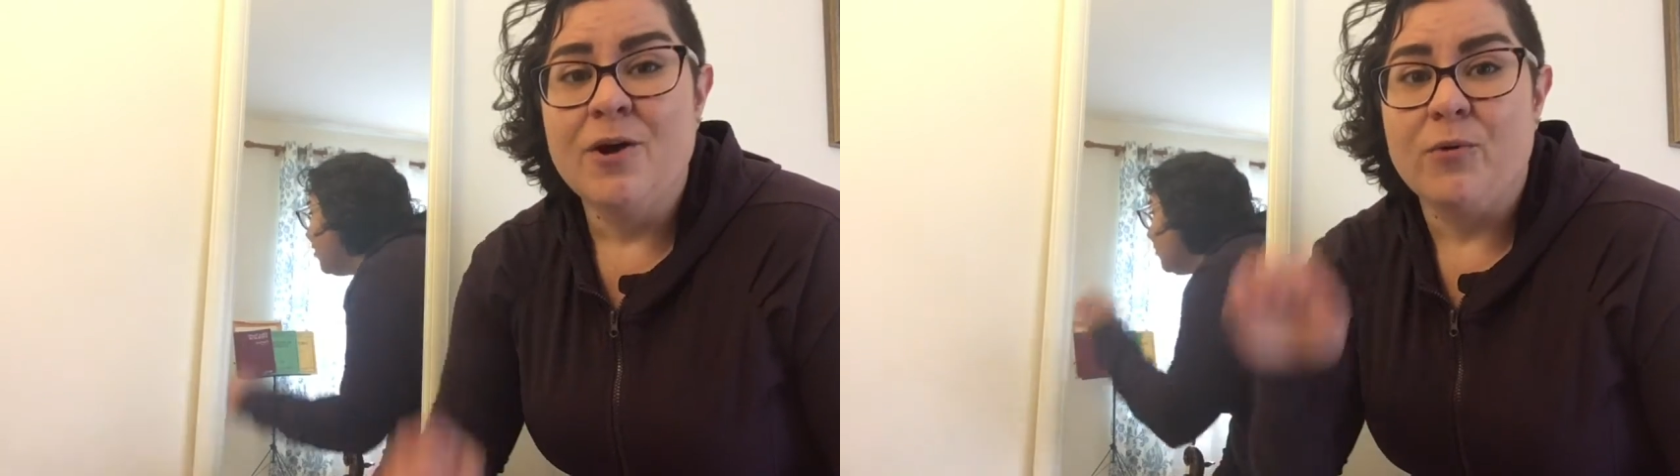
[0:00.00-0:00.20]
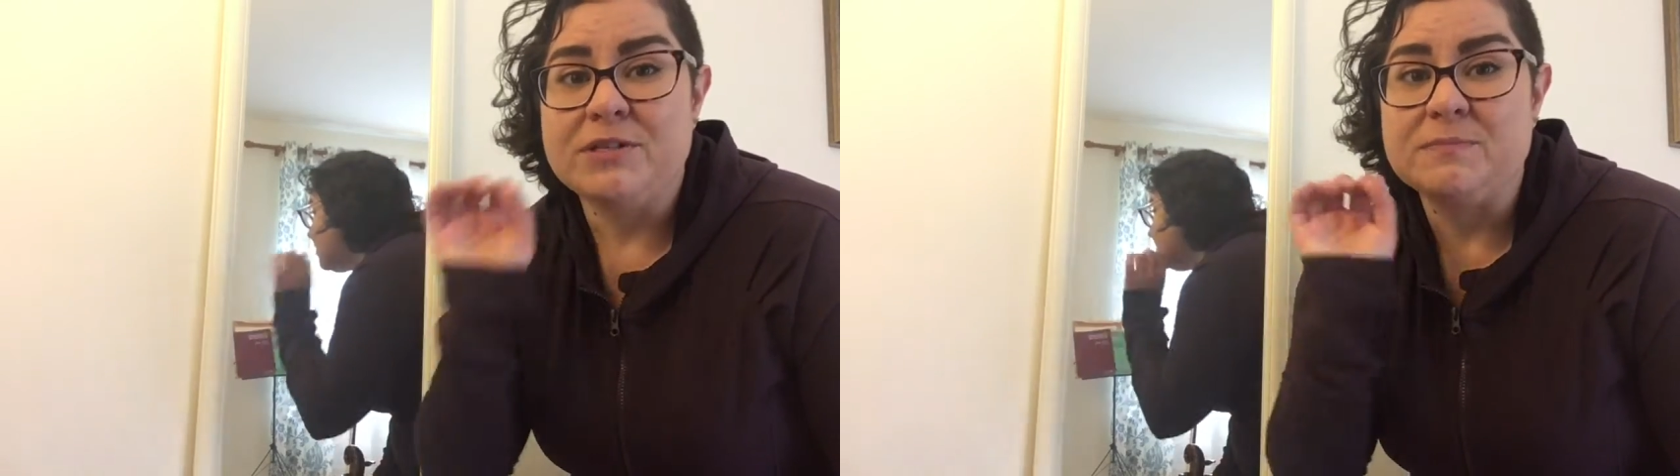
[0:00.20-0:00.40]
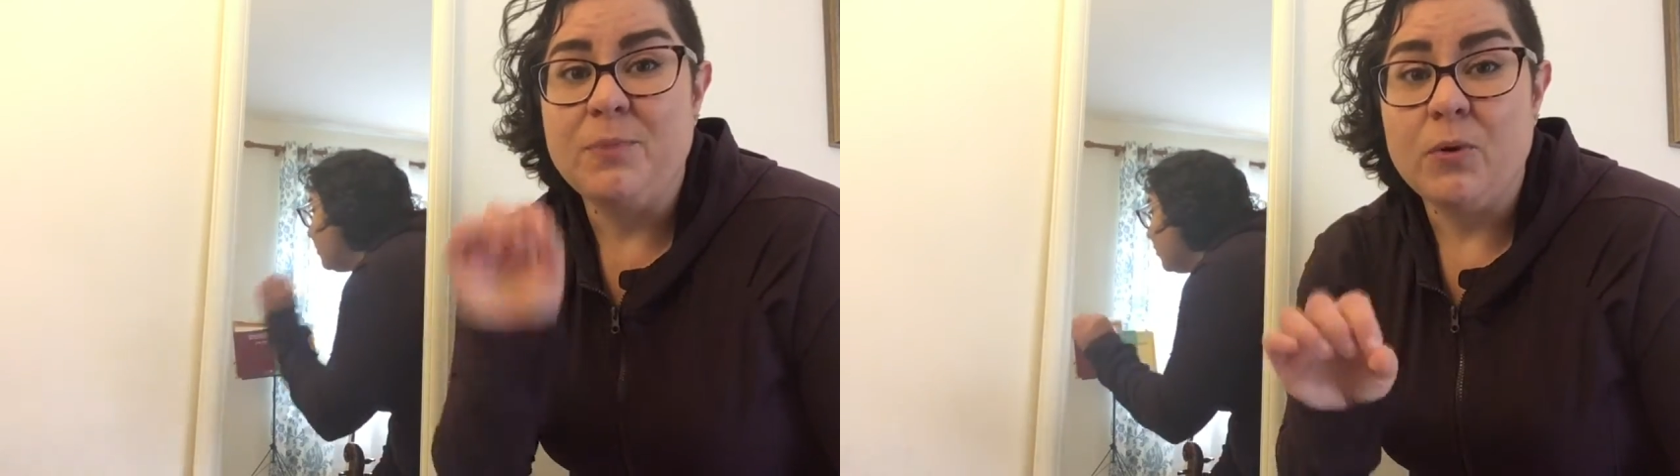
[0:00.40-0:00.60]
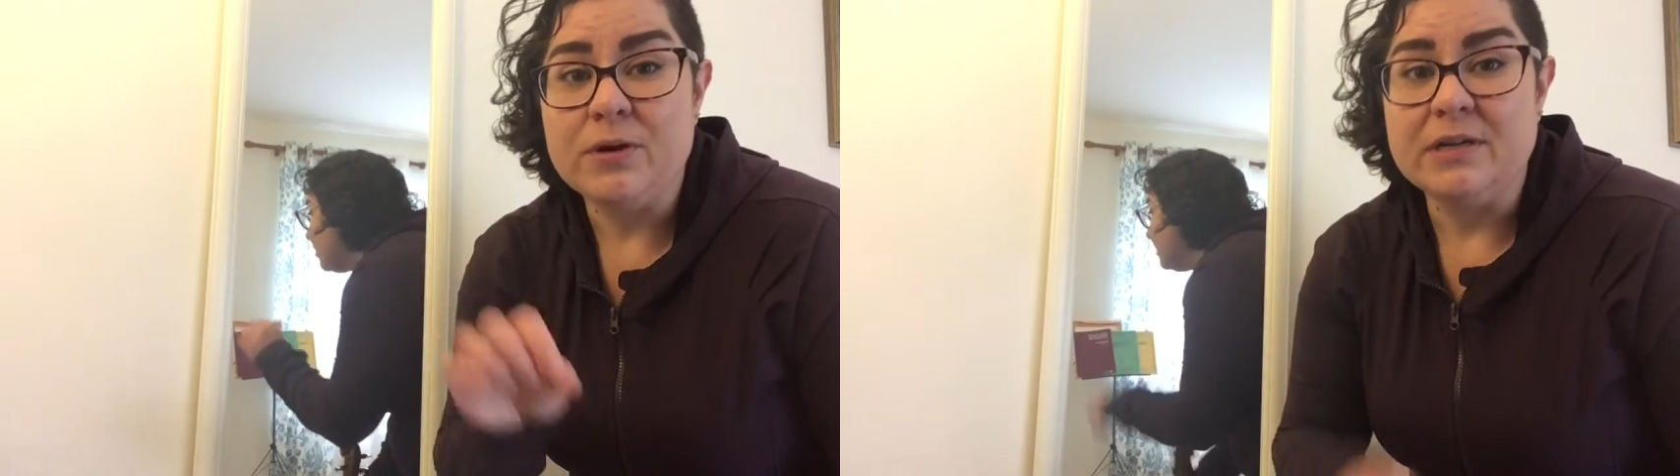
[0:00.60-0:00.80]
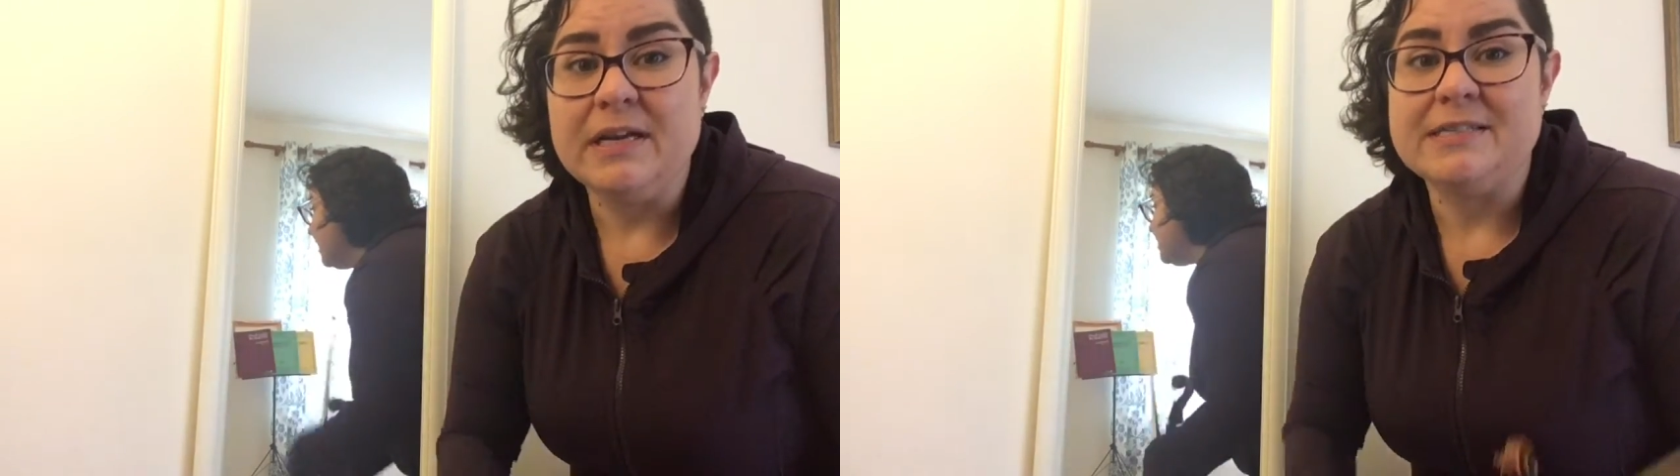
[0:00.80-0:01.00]
What's
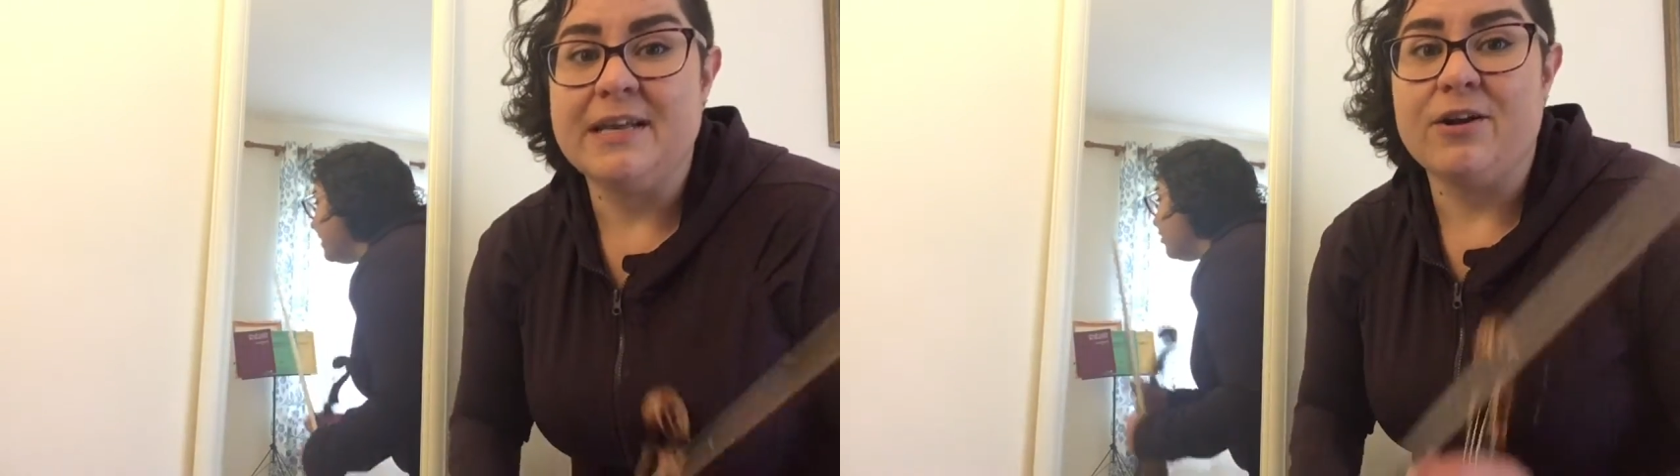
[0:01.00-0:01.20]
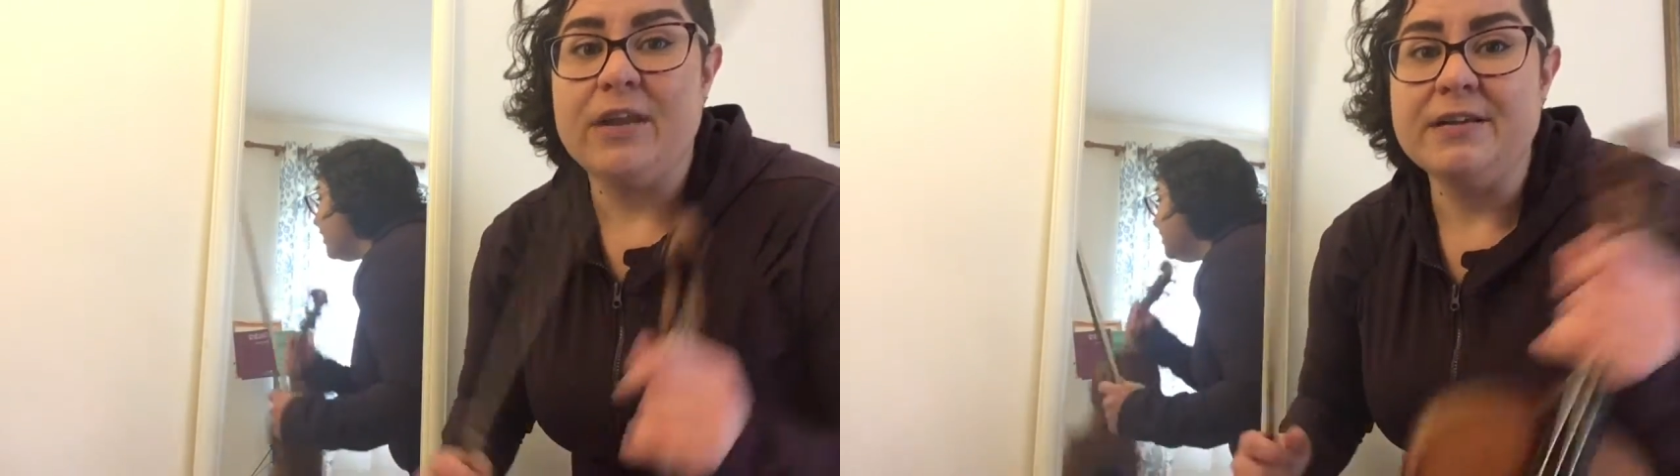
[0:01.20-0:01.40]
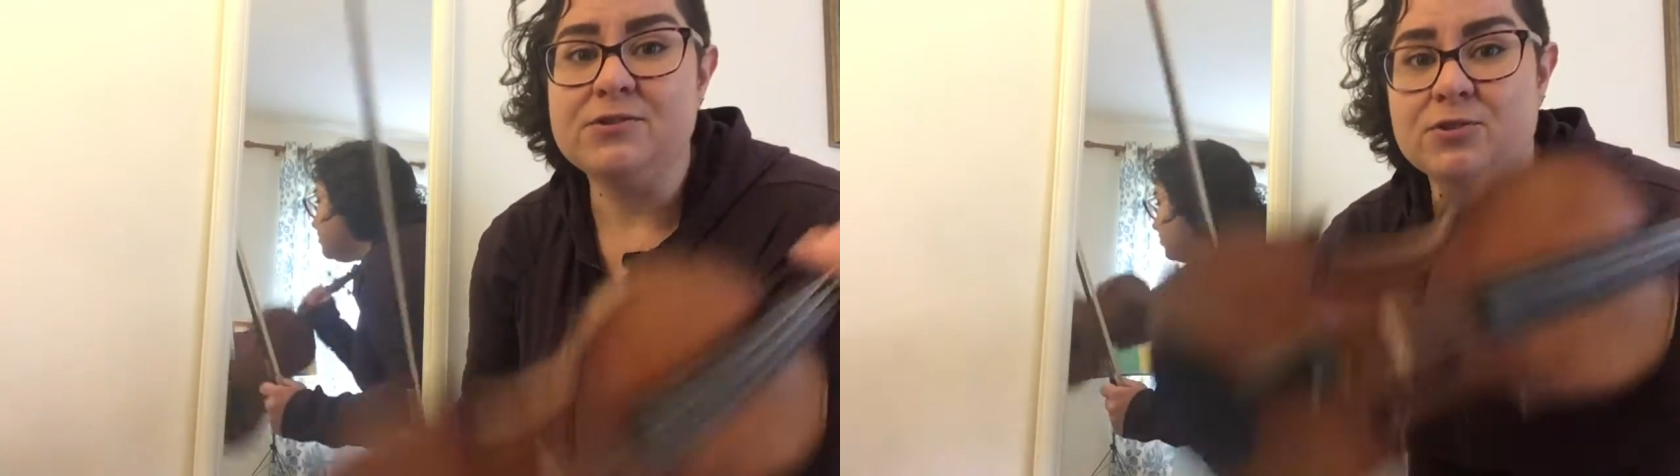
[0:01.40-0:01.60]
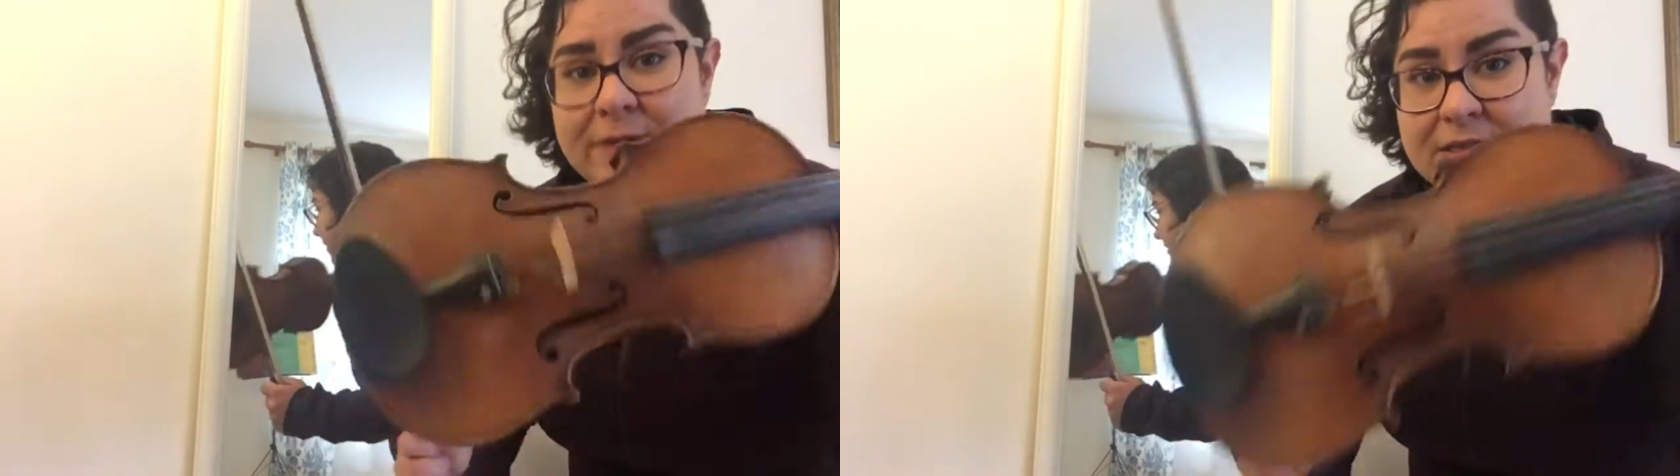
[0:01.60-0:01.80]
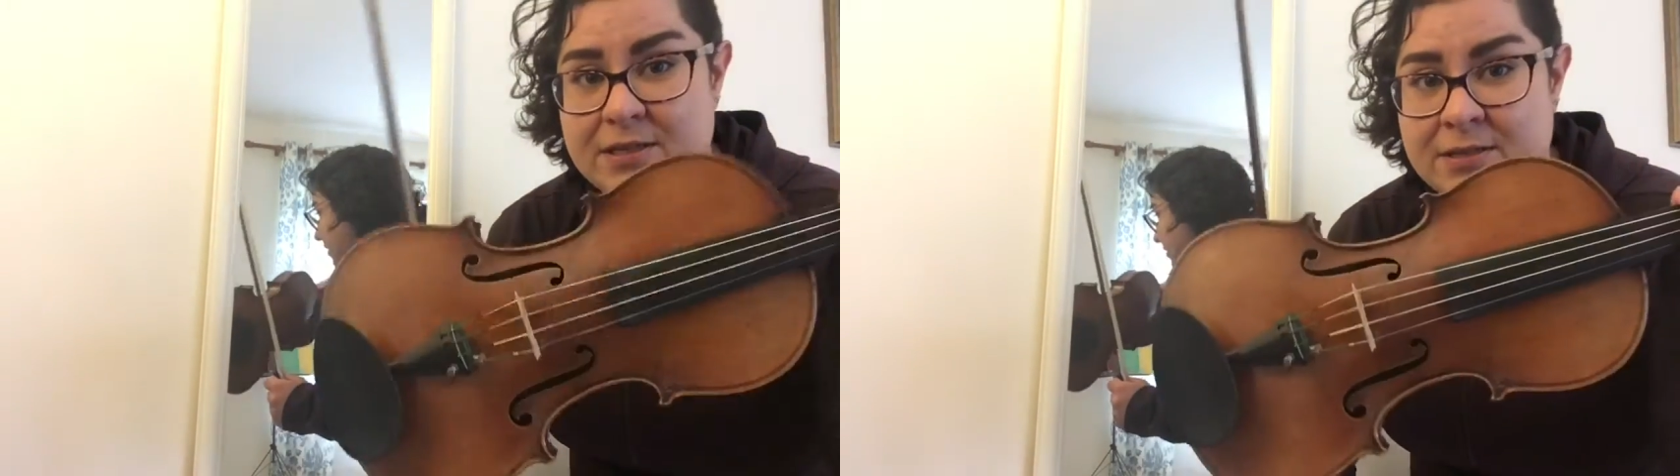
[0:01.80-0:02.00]
important is that our
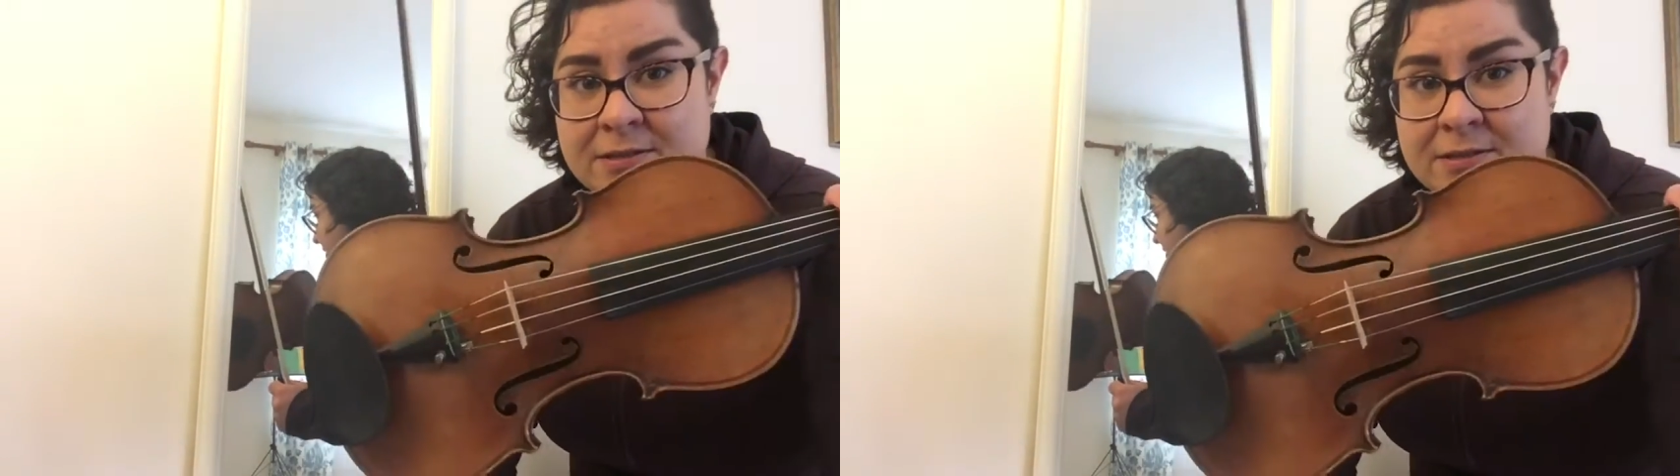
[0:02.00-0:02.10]
instrument